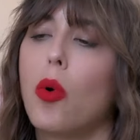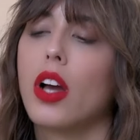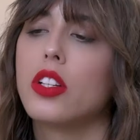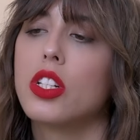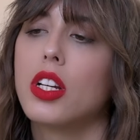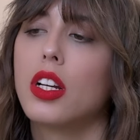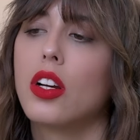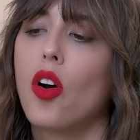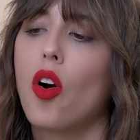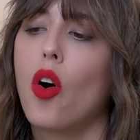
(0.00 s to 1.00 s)

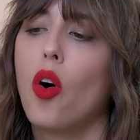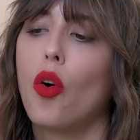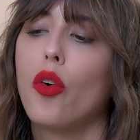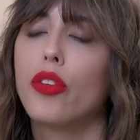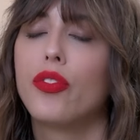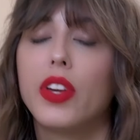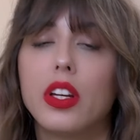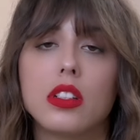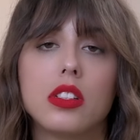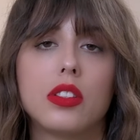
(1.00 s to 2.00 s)
watching all the
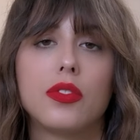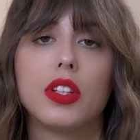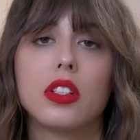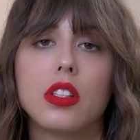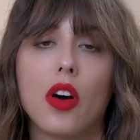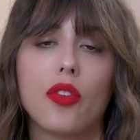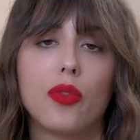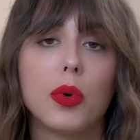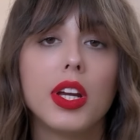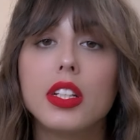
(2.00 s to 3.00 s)
fields
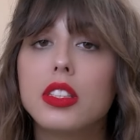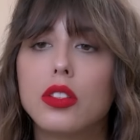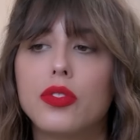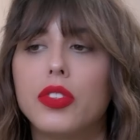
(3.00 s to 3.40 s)
of weeds, the